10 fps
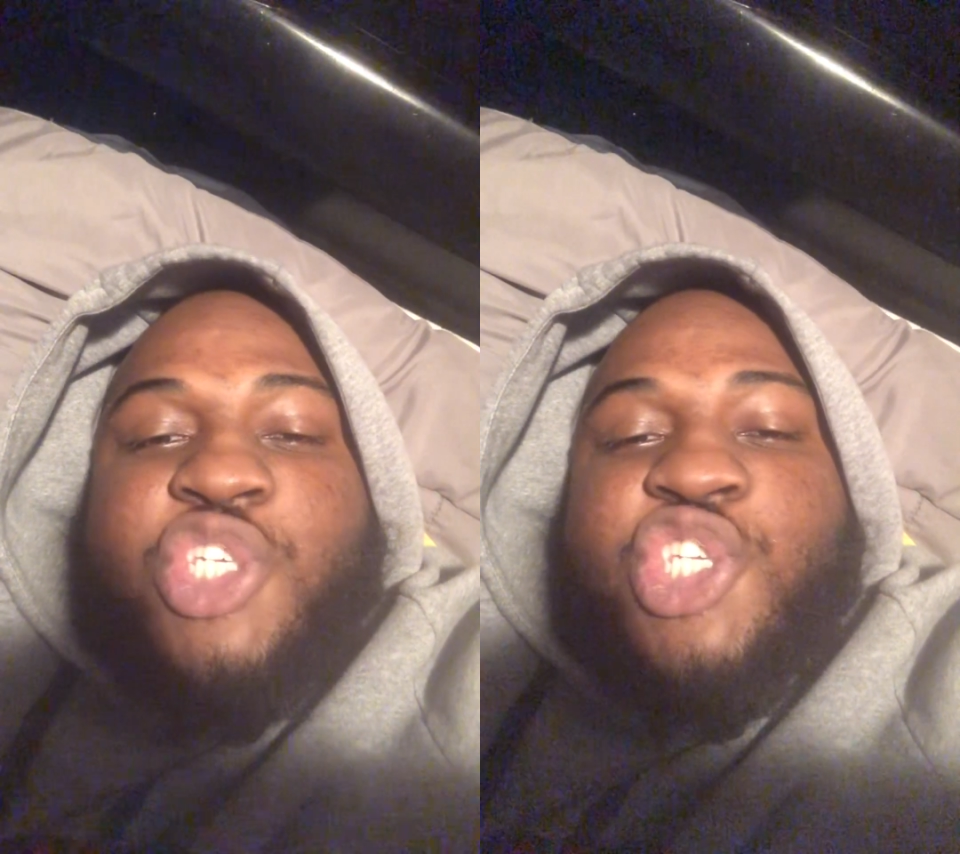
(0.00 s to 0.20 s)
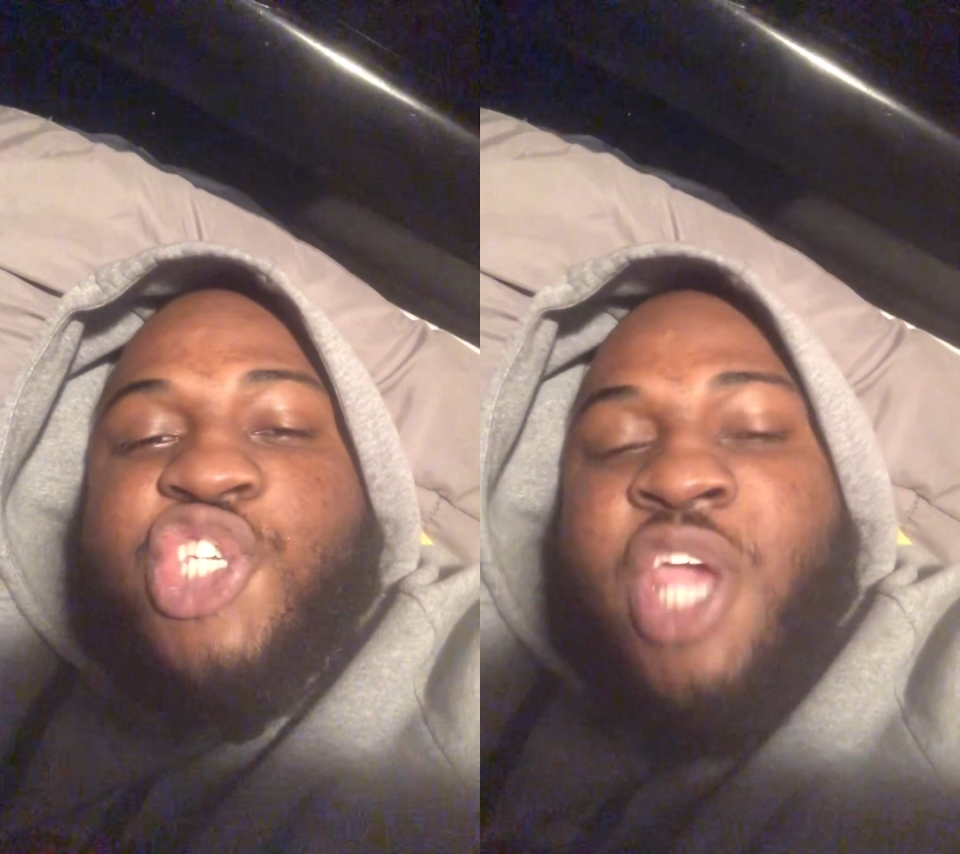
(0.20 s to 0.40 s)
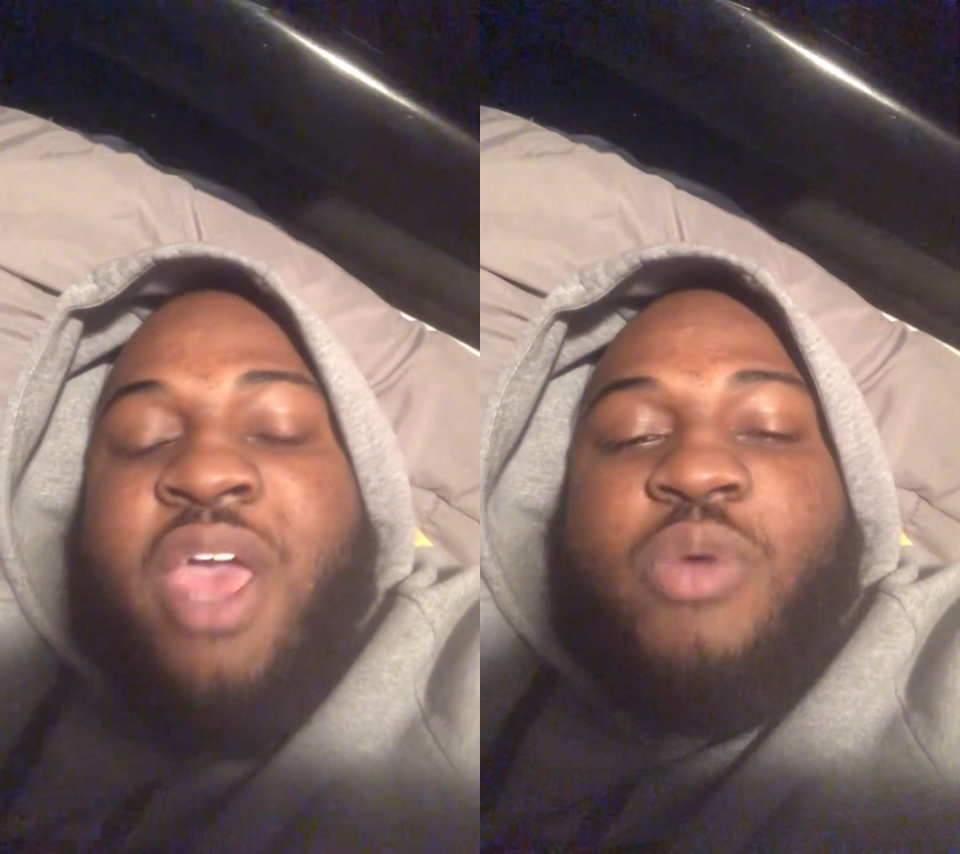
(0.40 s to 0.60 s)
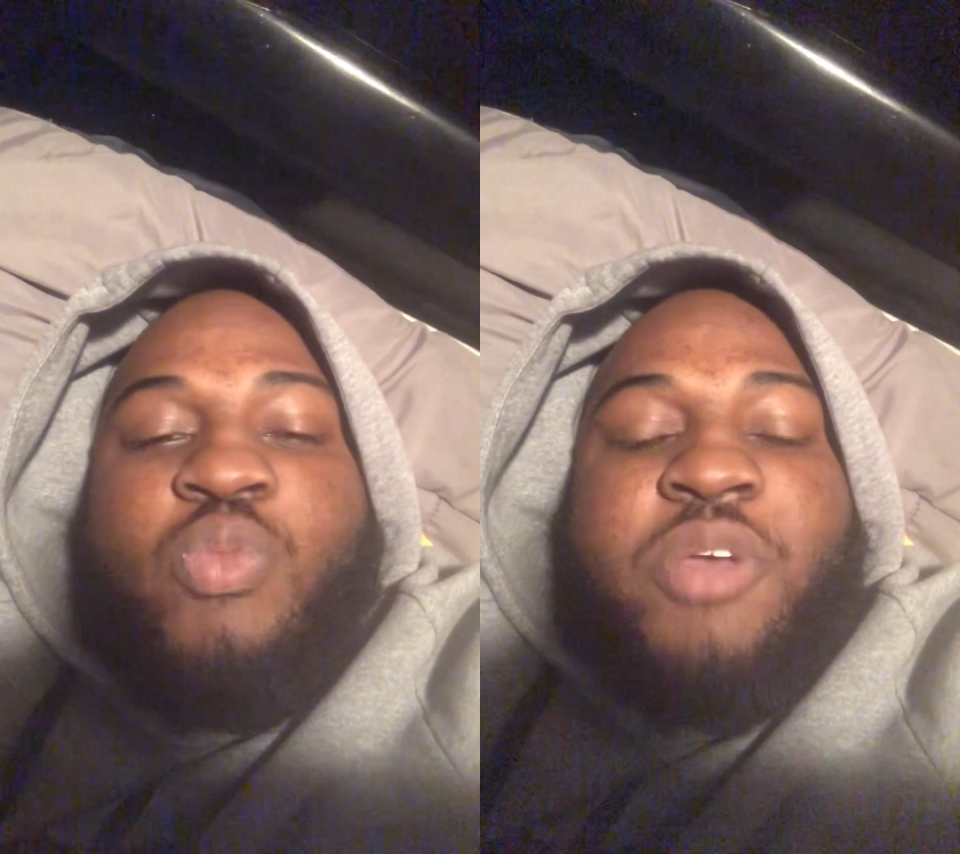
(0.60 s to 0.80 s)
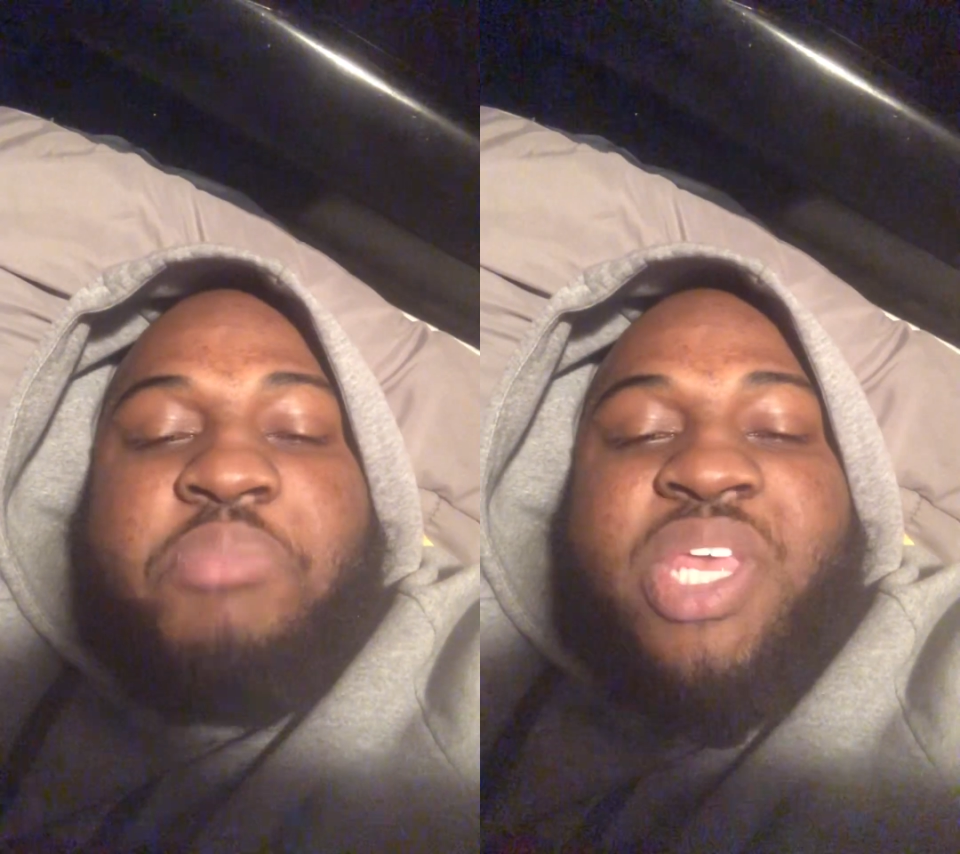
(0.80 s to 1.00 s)
Chat
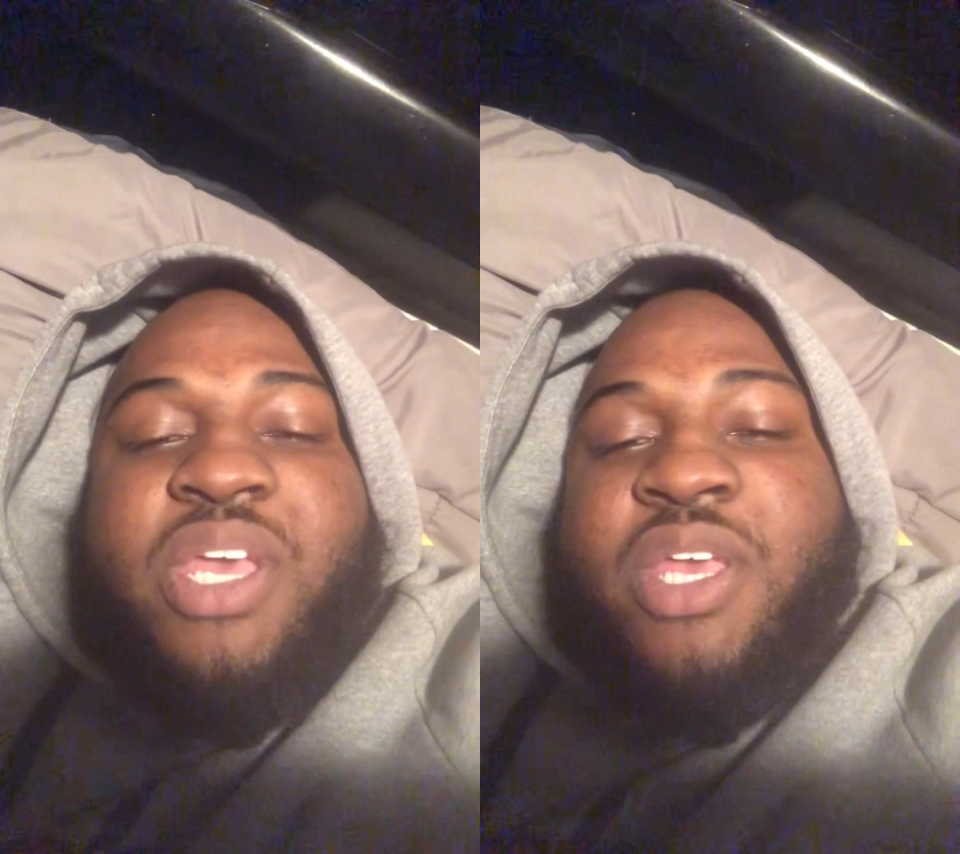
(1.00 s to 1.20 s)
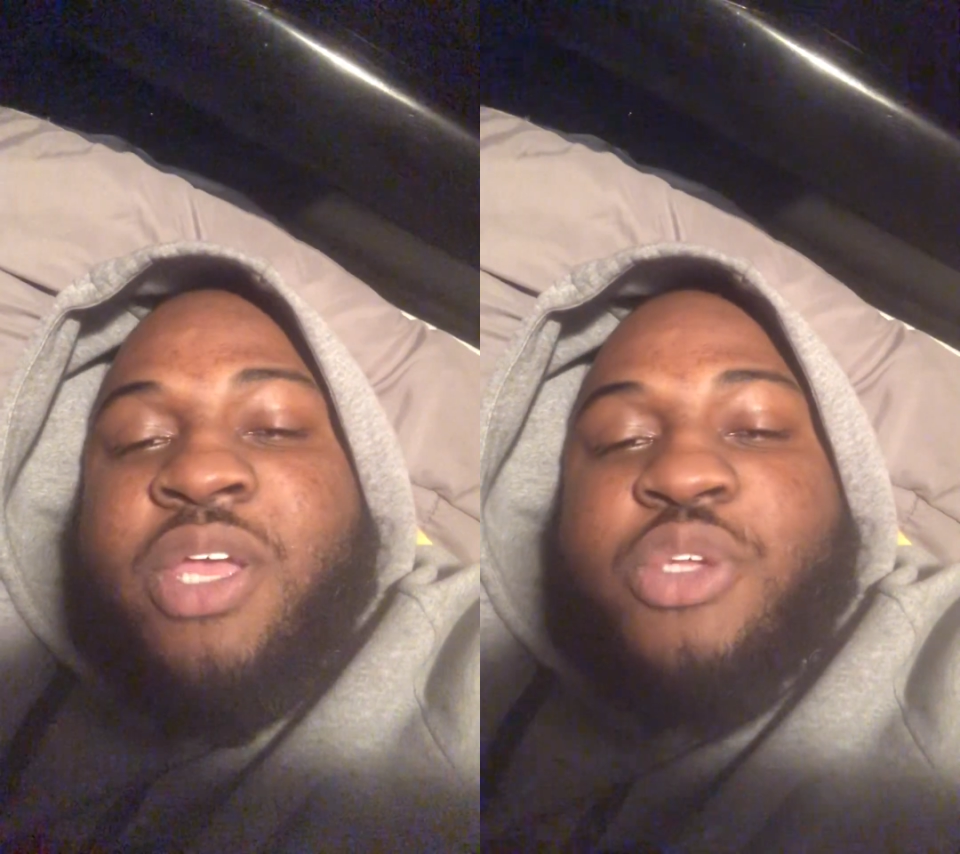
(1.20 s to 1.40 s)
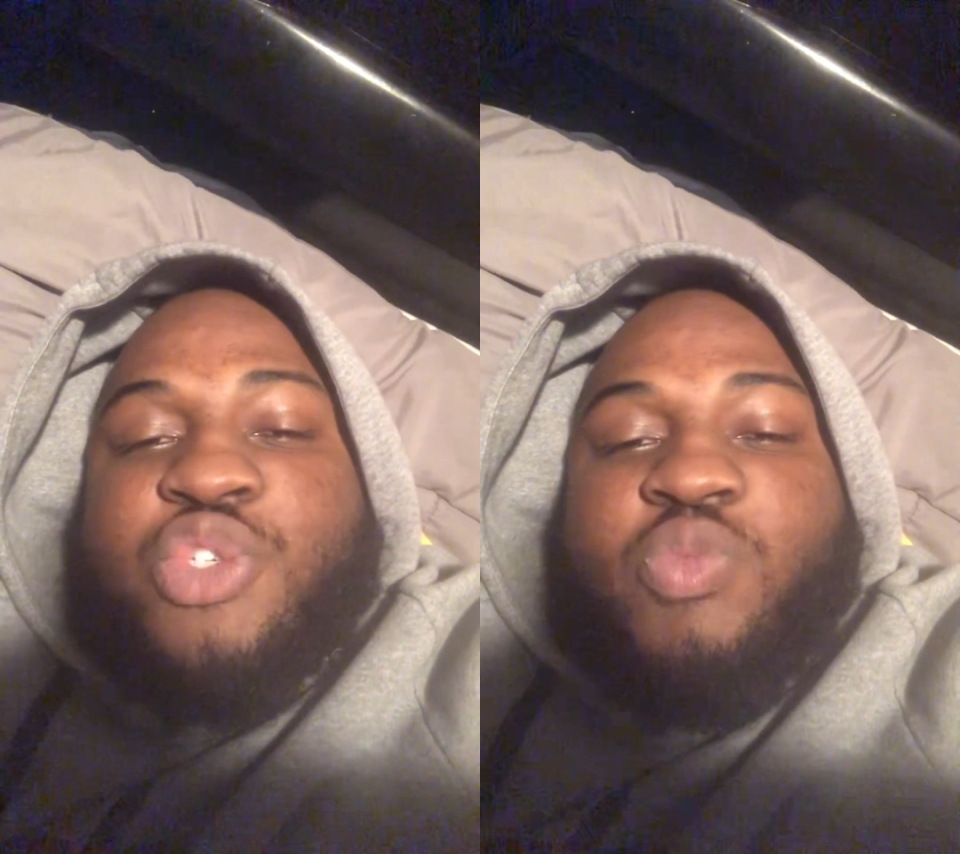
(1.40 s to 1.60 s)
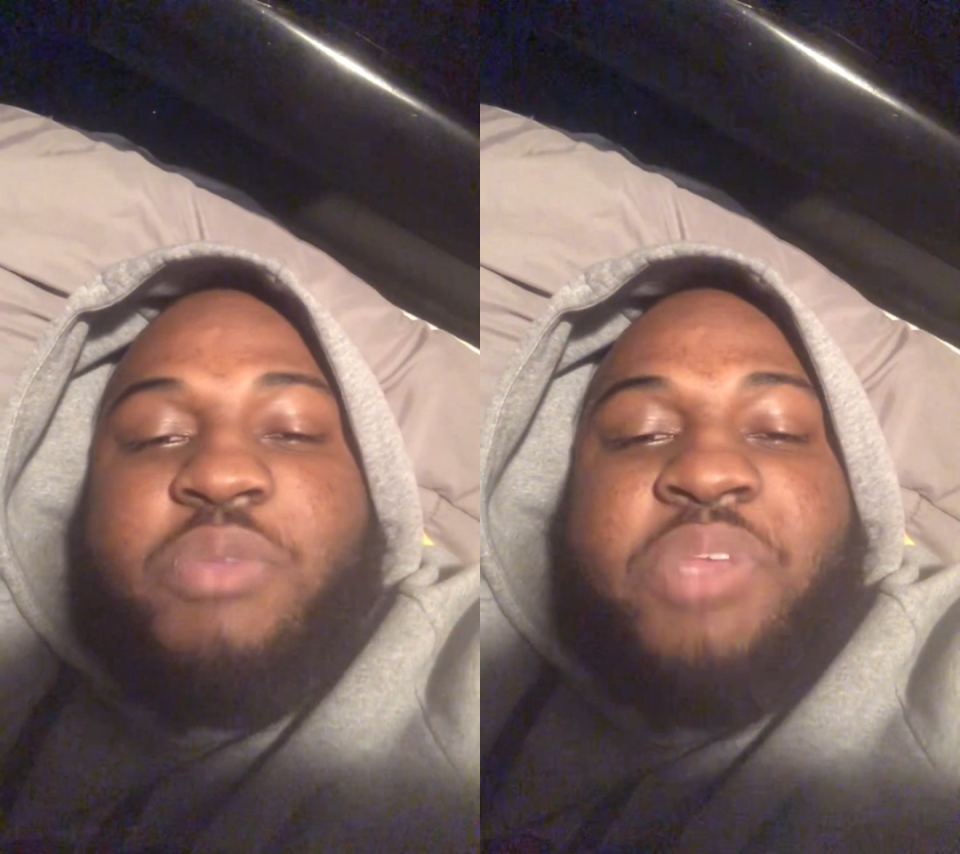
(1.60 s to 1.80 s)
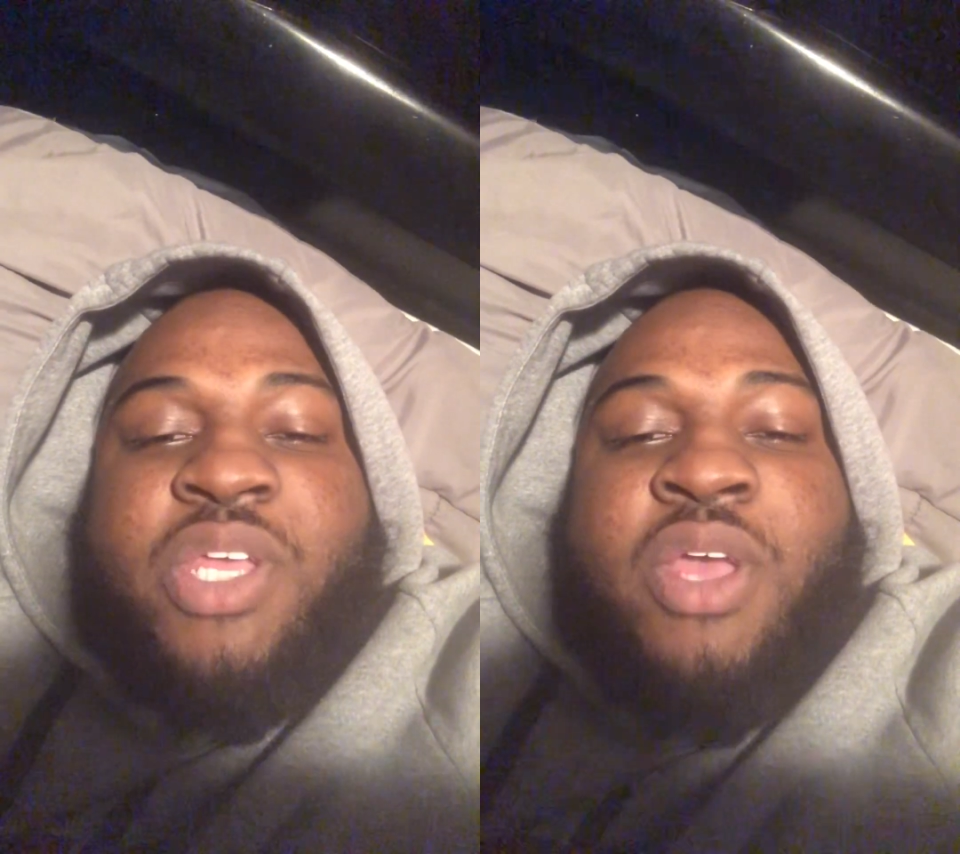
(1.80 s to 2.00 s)
with me, engage
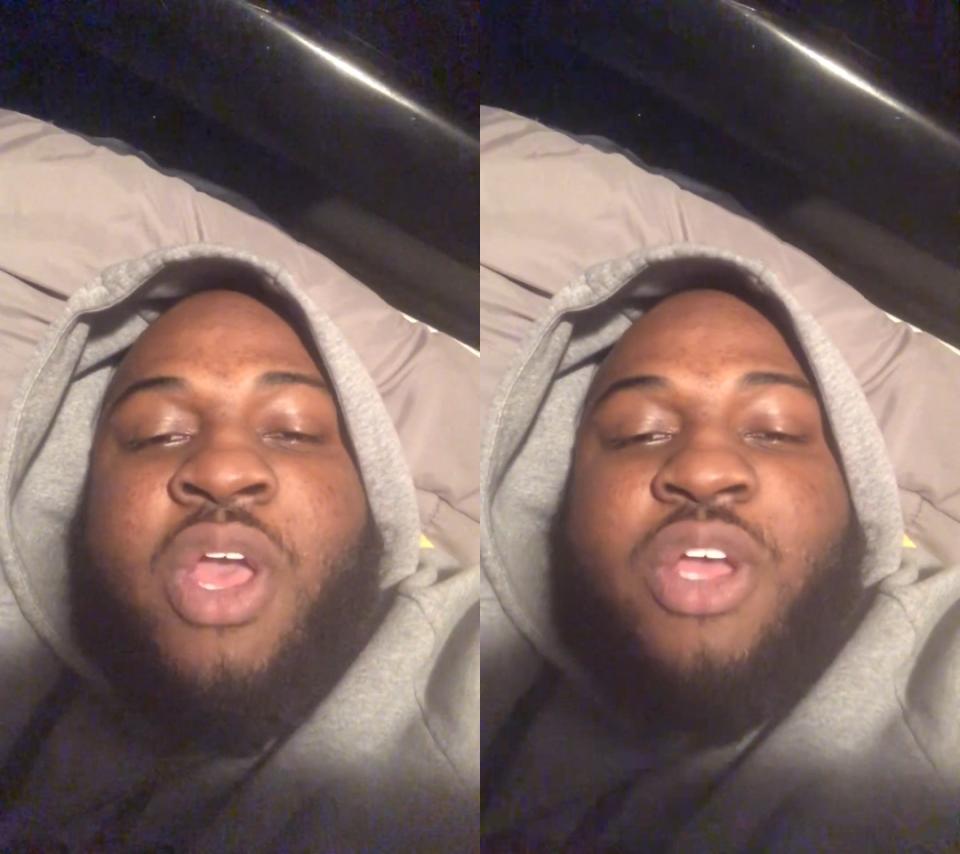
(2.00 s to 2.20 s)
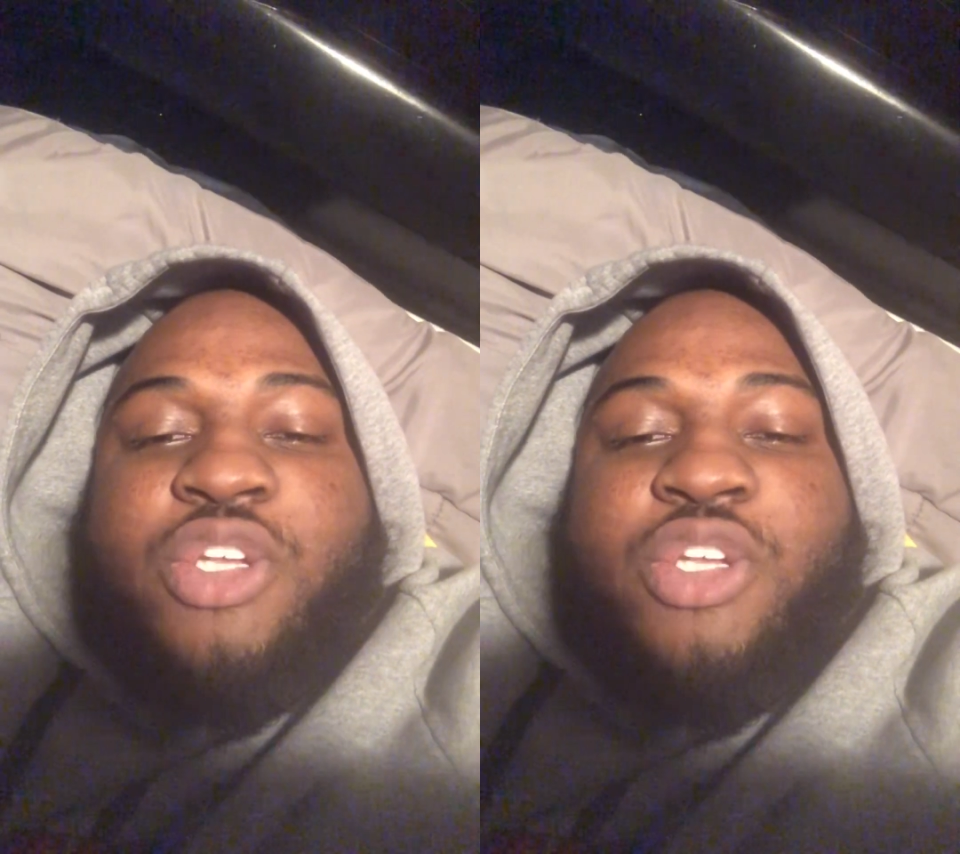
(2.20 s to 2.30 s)
with me,